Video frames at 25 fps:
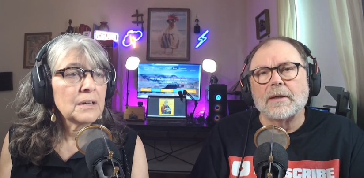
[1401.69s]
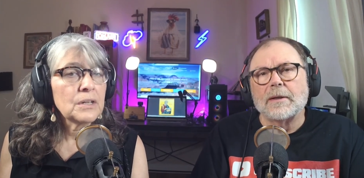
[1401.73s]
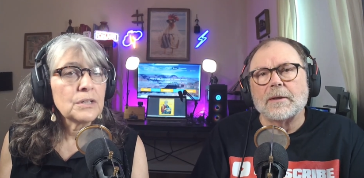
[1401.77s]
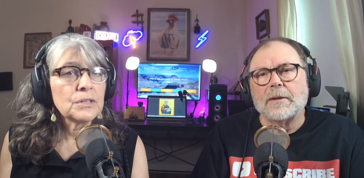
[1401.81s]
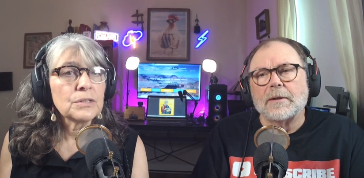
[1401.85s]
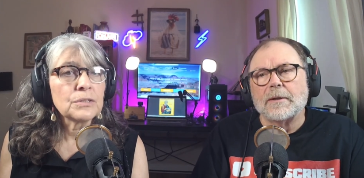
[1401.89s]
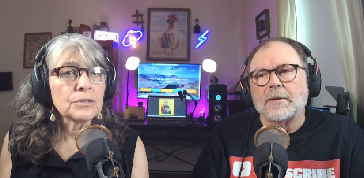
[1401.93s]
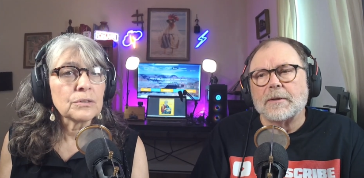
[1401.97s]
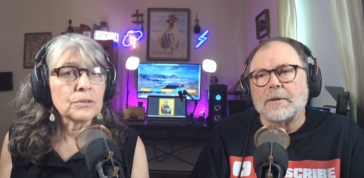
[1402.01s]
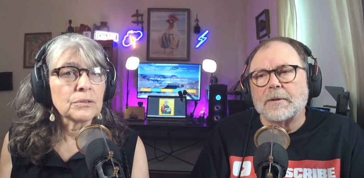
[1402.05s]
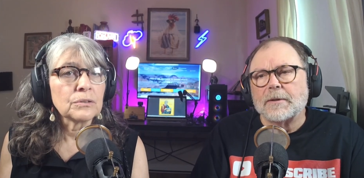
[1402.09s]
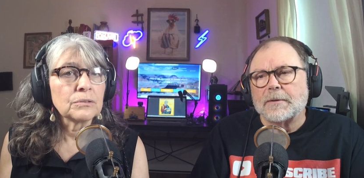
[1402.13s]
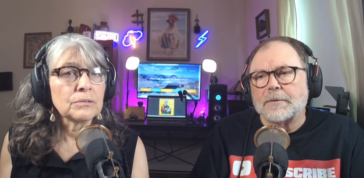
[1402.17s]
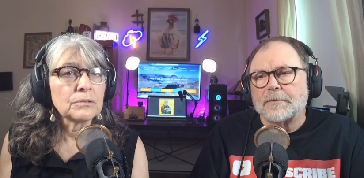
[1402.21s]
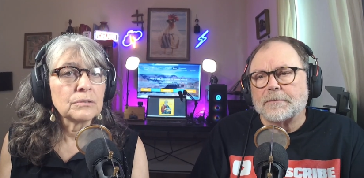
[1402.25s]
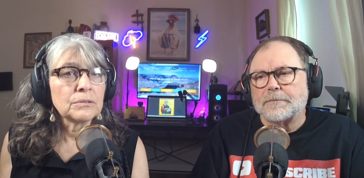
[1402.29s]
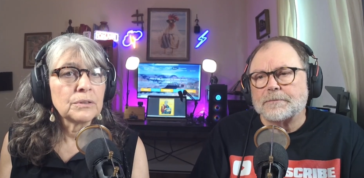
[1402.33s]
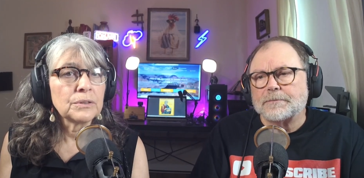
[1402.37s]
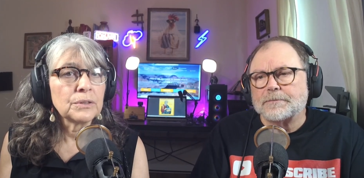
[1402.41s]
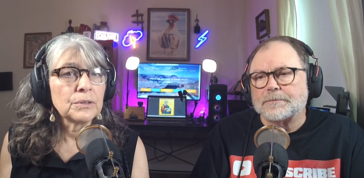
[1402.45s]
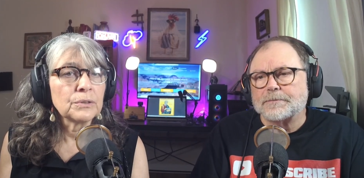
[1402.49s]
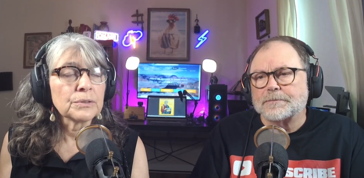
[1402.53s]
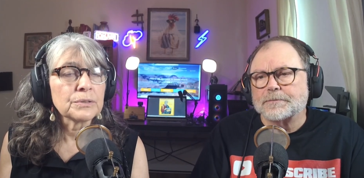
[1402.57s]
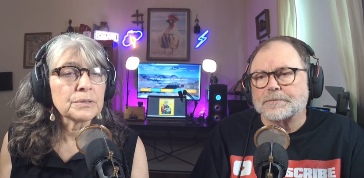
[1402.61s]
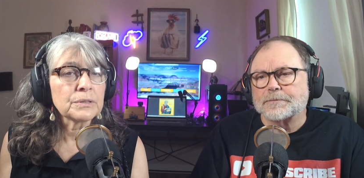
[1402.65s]
Speaker 1: So
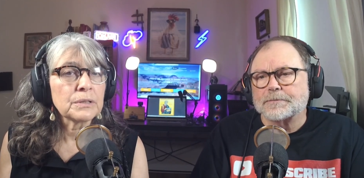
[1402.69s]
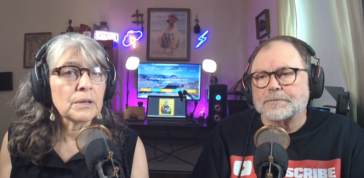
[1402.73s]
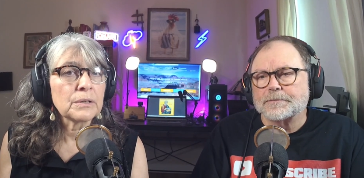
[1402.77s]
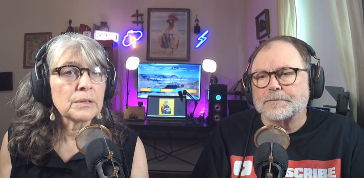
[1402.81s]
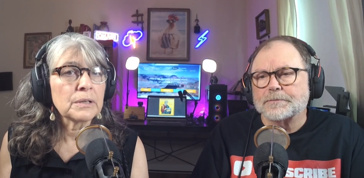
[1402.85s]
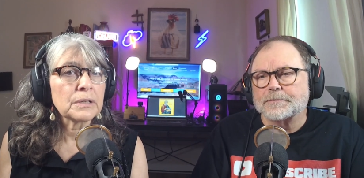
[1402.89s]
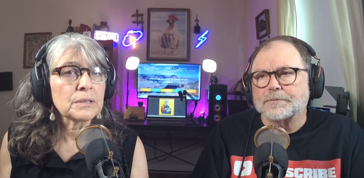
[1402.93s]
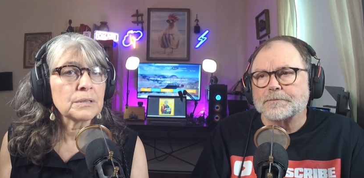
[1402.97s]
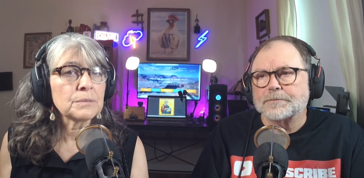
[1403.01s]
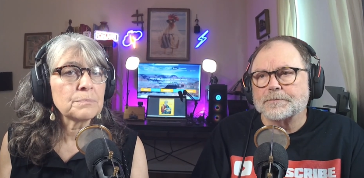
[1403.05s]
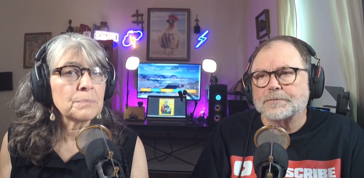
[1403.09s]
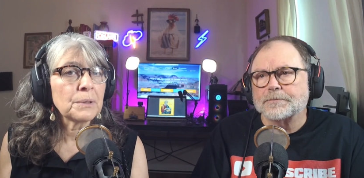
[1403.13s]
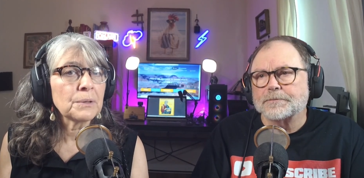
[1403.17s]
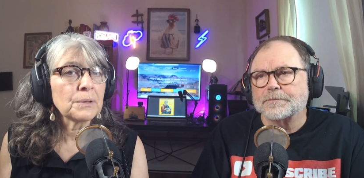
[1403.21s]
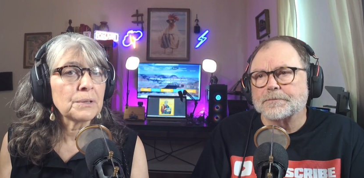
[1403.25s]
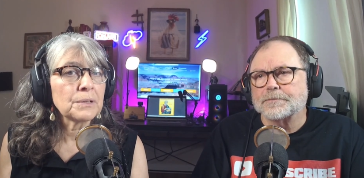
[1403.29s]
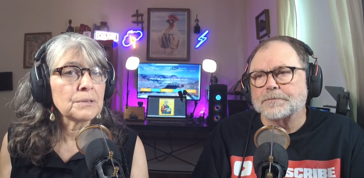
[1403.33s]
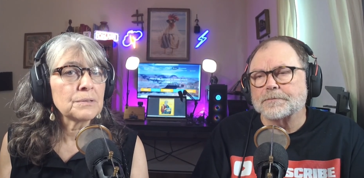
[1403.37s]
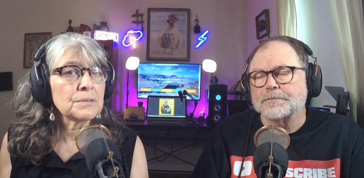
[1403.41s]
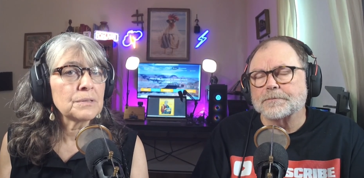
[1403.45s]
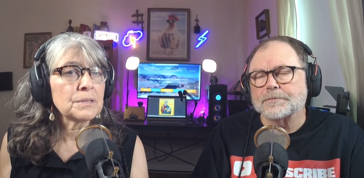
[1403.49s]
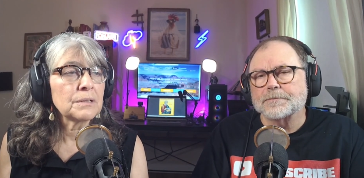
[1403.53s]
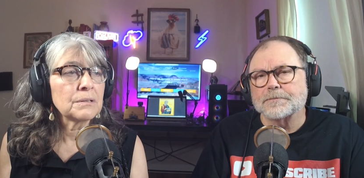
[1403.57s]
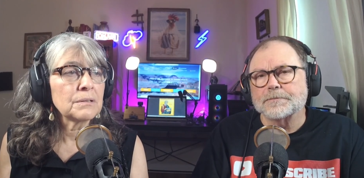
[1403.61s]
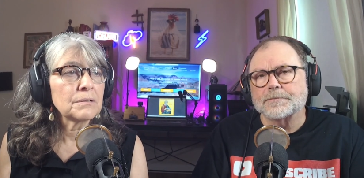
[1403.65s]
you'll start
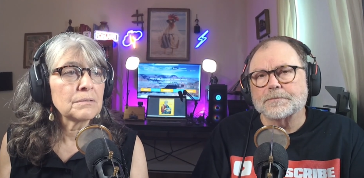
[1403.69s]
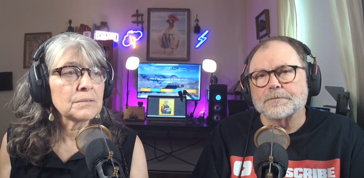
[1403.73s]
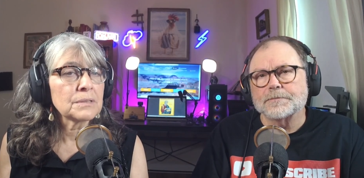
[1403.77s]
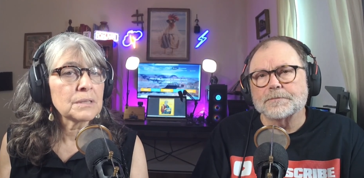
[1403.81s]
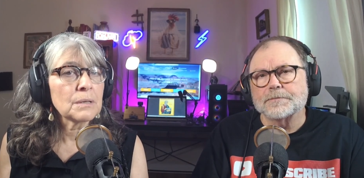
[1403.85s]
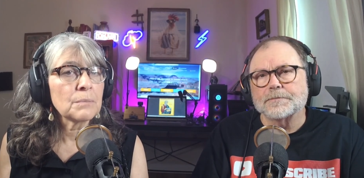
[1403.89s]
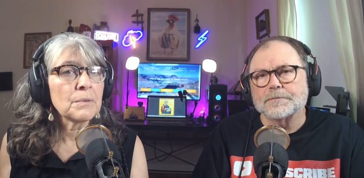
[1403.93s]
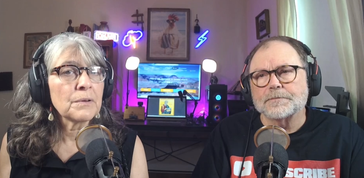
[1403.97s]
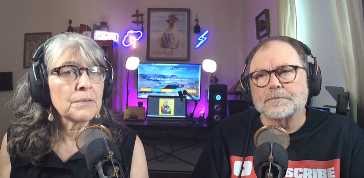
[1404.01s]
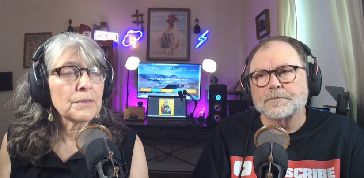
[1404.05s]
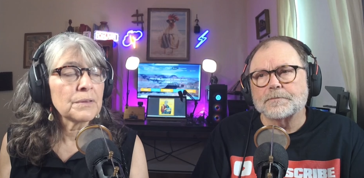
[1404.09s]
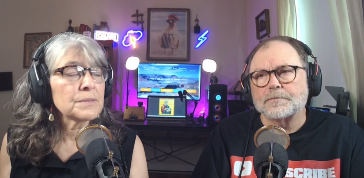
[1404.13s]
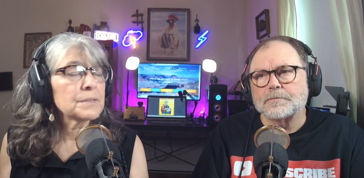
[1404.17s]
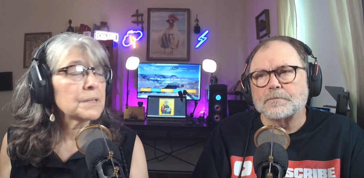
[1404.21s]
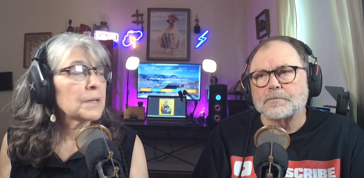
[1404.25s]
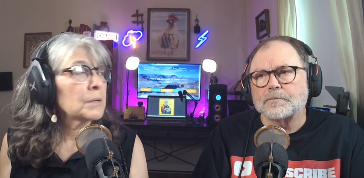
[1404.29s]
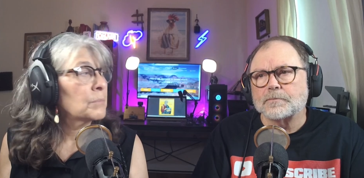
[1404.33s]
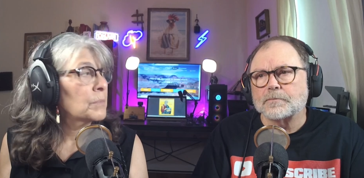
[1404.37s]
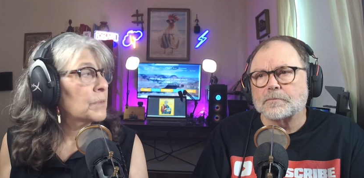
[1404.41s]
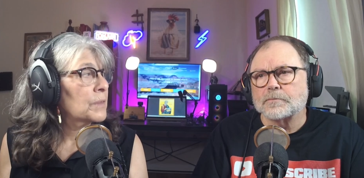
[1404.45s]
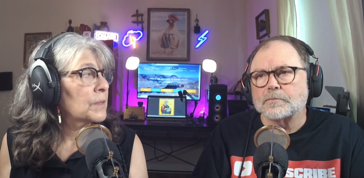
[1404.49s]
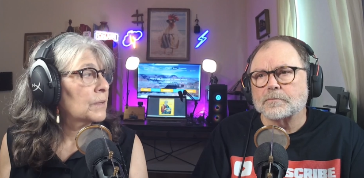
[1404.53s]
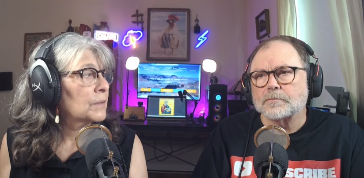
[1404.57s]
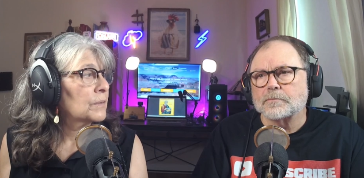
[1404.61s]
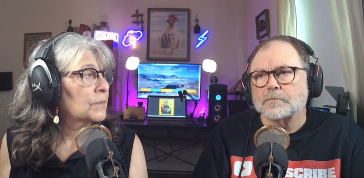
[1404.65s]
experiencing some of the same
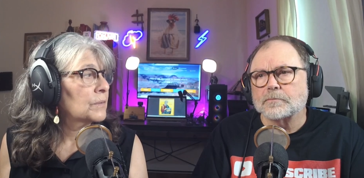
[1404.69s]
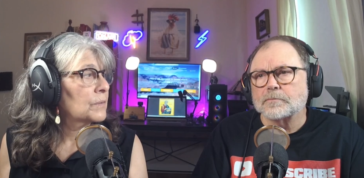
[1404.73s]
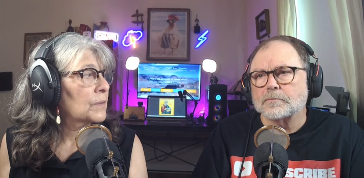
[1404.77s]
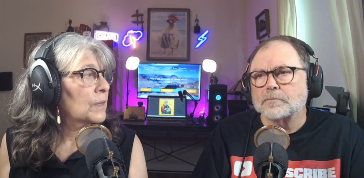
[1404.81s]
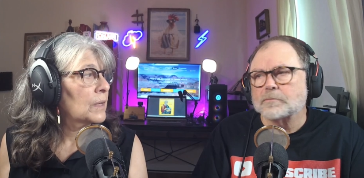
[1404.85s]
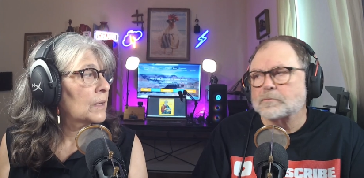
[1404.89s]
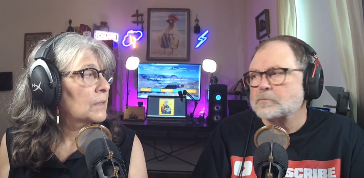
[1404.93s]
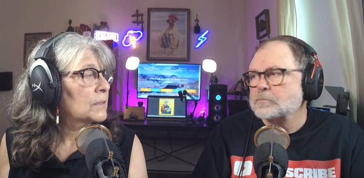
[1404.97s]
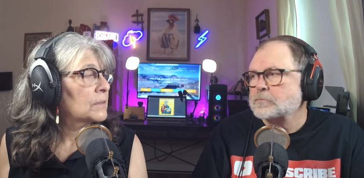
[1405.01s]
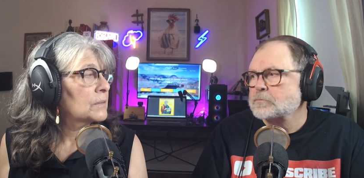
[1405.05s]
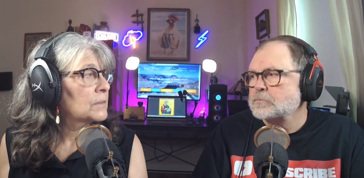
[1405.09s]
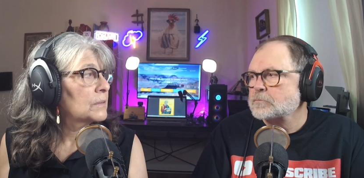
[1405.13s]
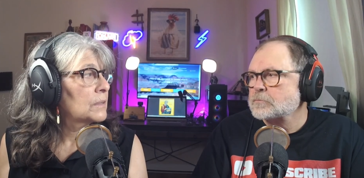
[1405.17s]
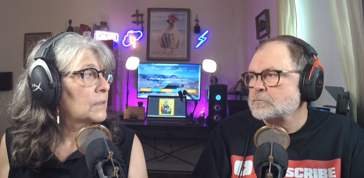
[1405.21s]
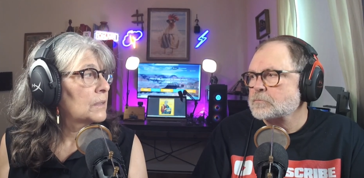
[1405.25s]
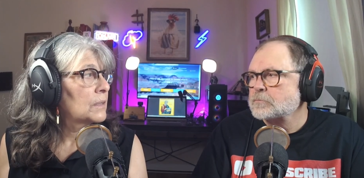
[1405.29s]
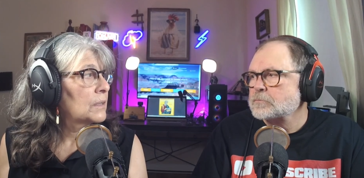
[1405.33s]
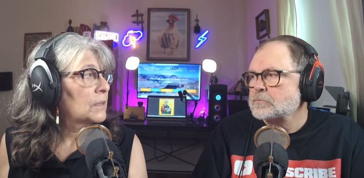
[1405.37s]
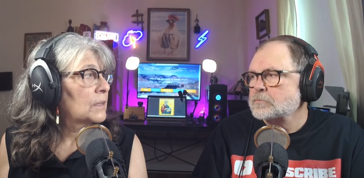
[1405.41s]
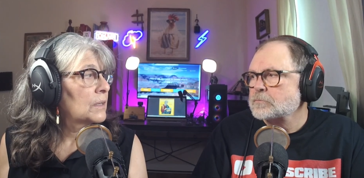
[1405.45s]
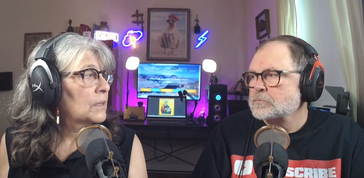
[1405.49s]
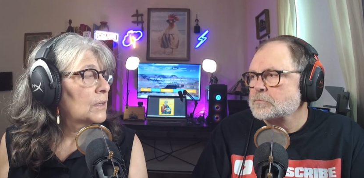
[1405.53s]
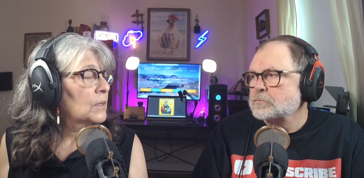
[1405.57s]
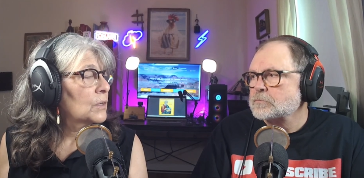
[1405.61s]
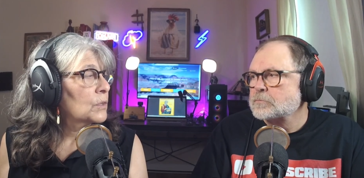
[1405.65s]
things that
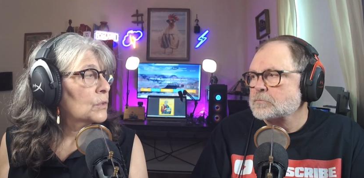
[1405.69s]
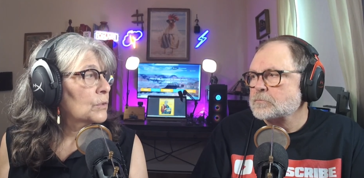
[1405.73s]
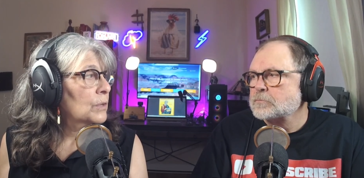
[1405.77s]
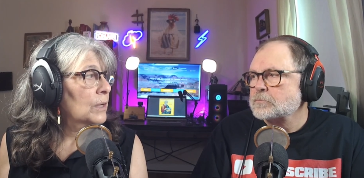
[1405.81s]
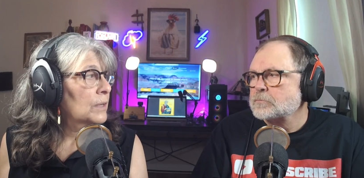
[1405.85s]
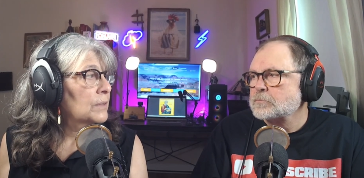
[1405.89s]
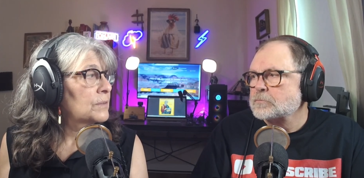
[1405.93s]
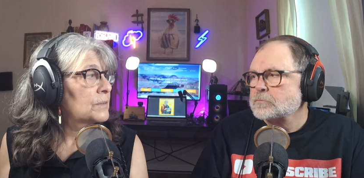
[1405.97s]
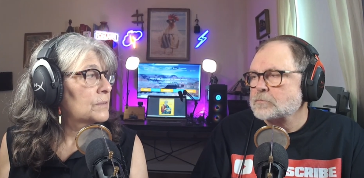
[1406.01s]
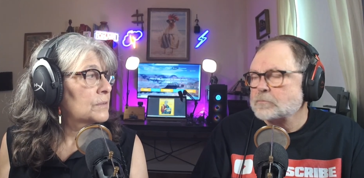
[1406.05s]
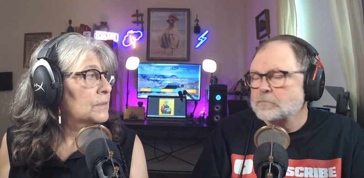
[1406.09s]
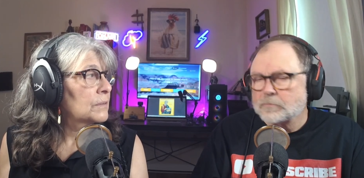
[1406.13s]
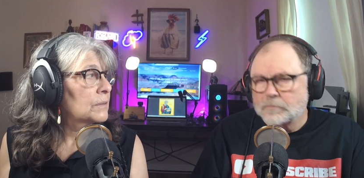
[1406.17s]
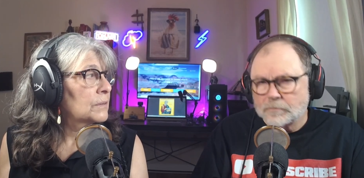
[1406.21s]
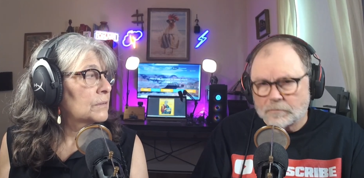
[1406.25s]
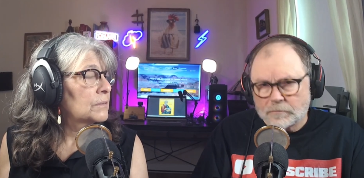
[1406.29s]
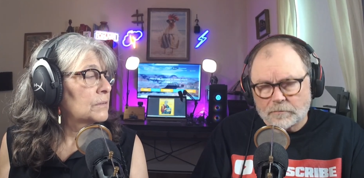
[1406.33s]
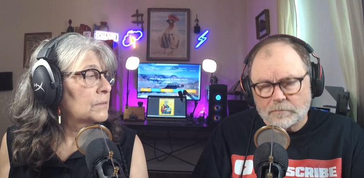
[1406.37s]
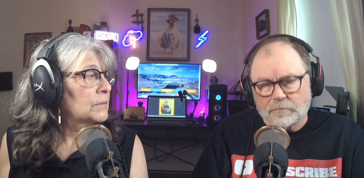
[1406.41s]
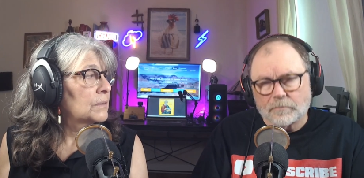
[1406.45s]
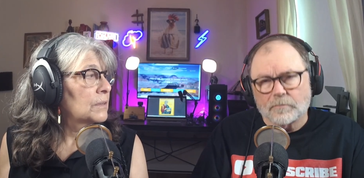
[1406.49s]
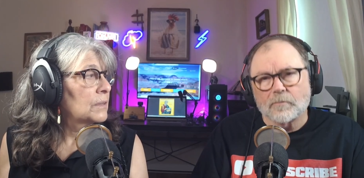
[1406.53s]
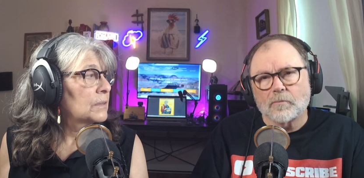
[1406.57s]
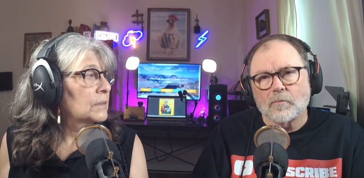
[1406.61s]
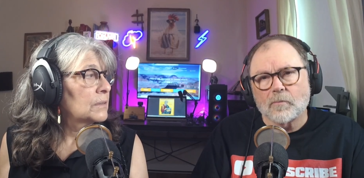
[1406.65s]
Christ
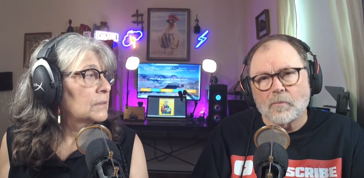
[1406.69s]
did.